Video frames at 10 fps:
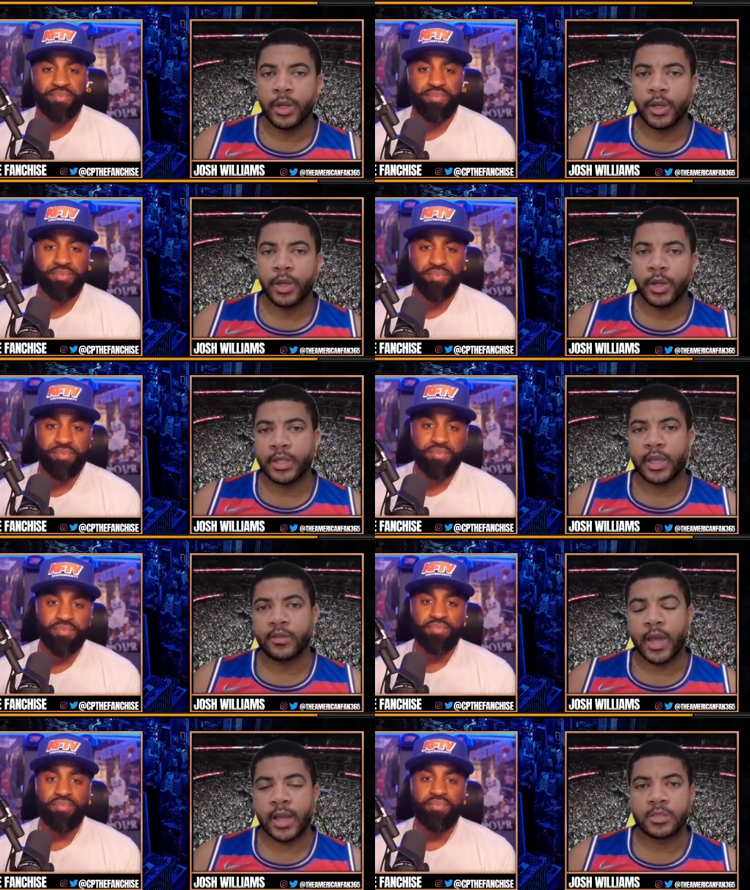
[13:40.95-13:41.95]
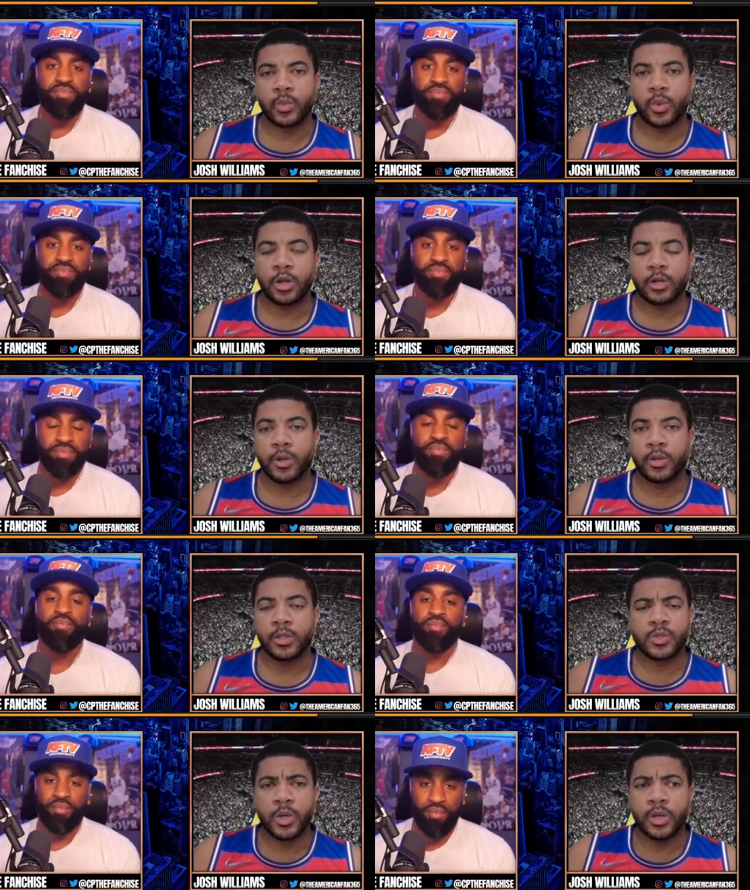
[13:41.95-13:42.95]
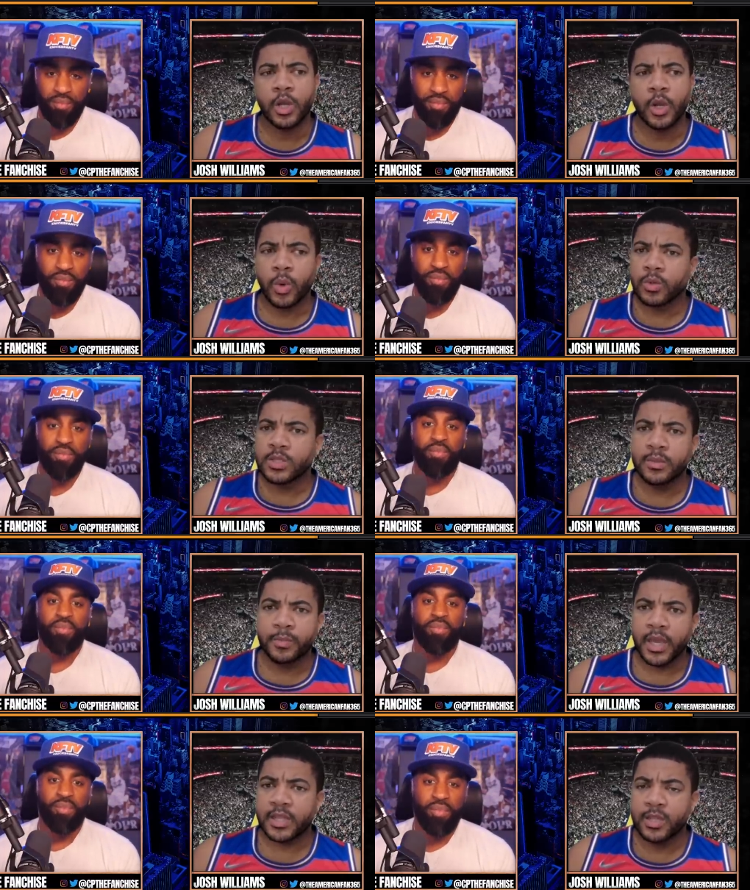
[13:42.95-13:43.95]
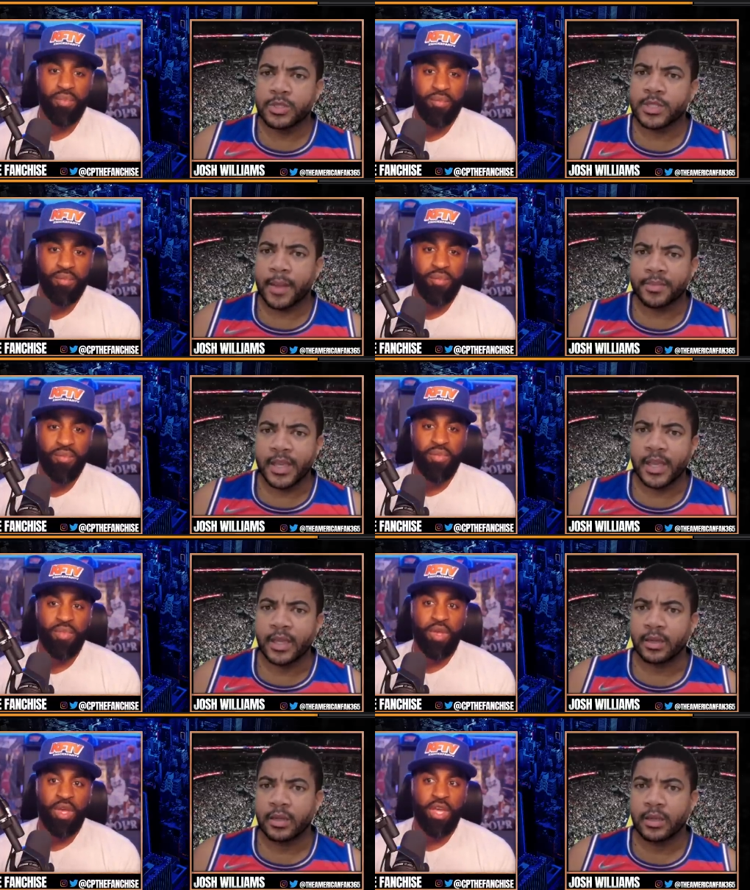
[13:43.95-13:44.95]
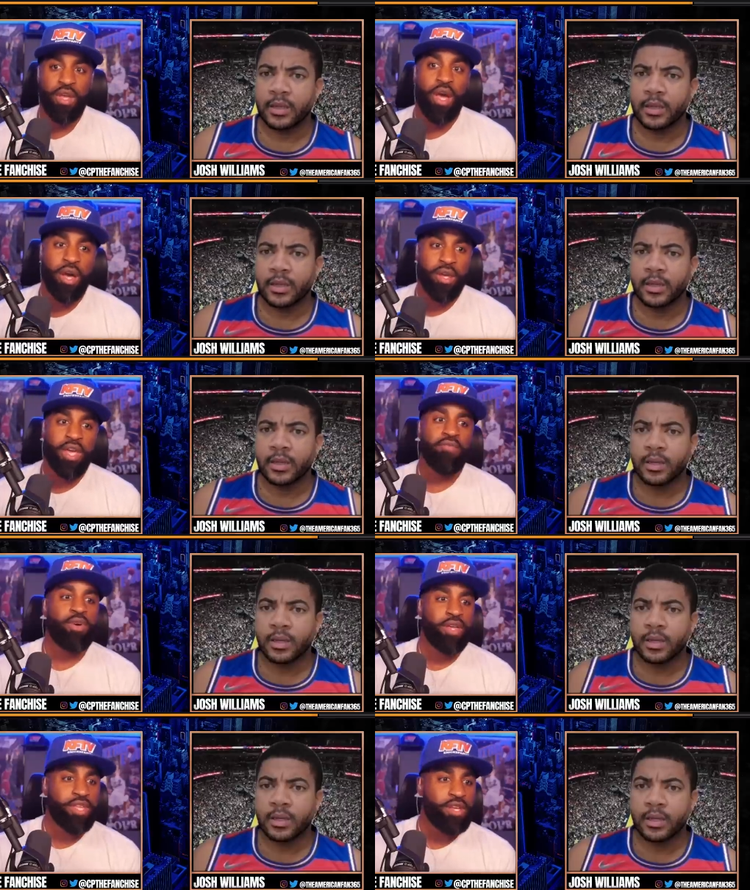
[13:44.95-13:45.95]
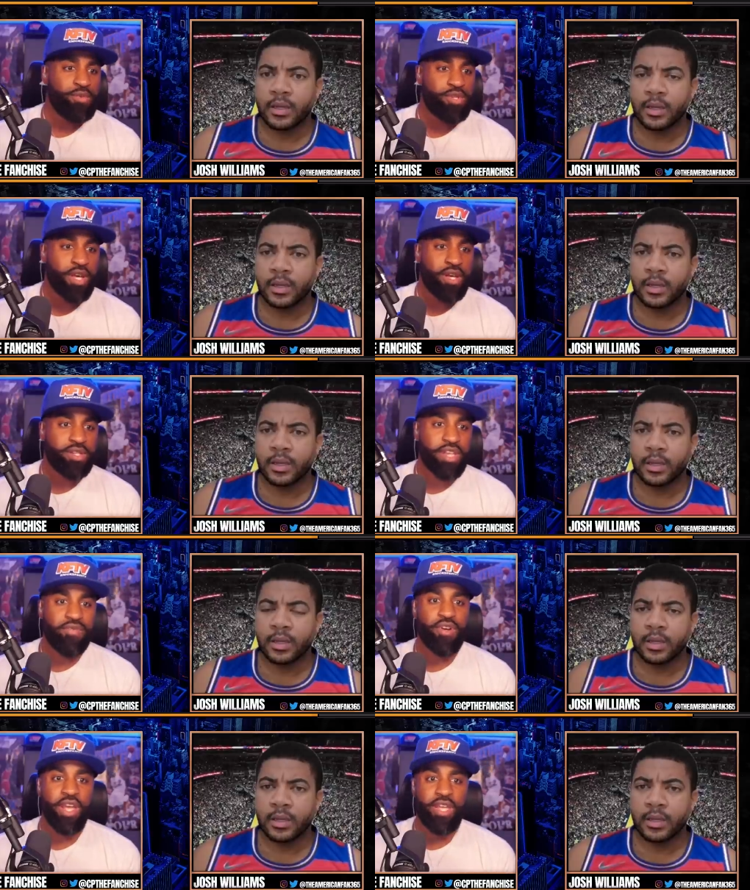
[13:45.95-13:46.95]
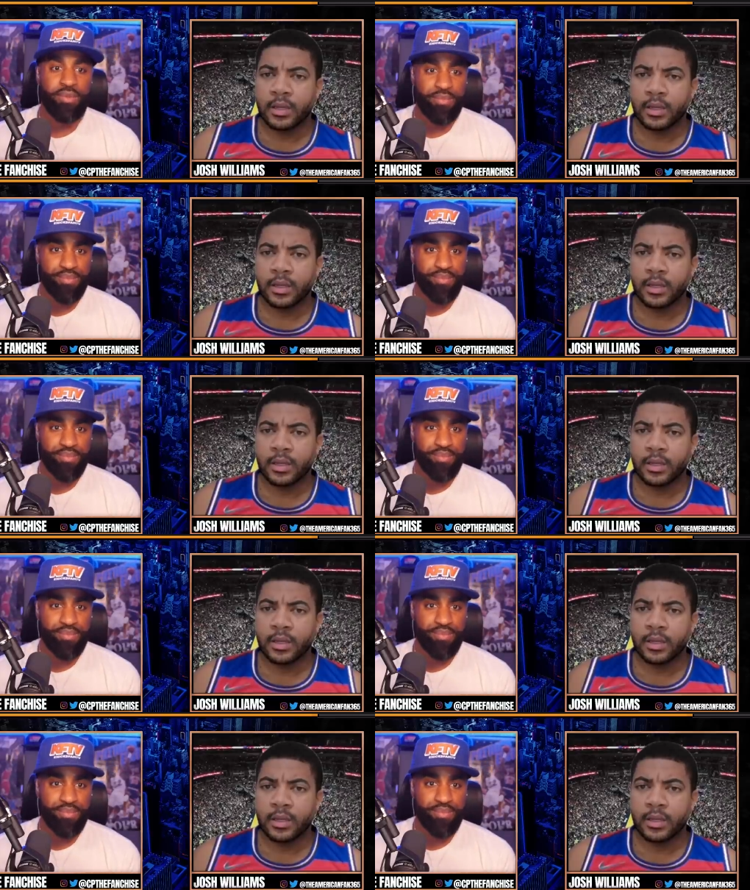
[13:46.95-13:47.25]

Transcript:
Speaker 1: wanted Kevin Knox to work, bro. Because what where was he picked? He was top ten. He uh, Kevin, I think he was uh, seven or eight.